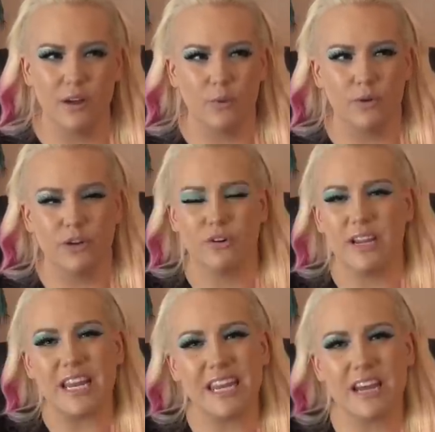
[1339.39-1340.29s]
when you're
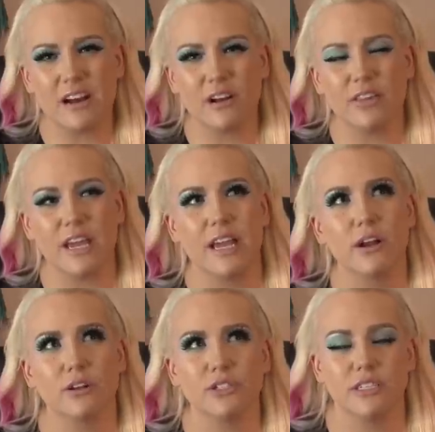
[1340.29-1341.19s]
in there, the
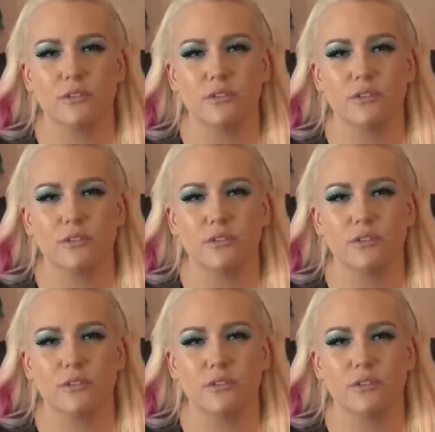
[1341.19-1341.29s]
energy,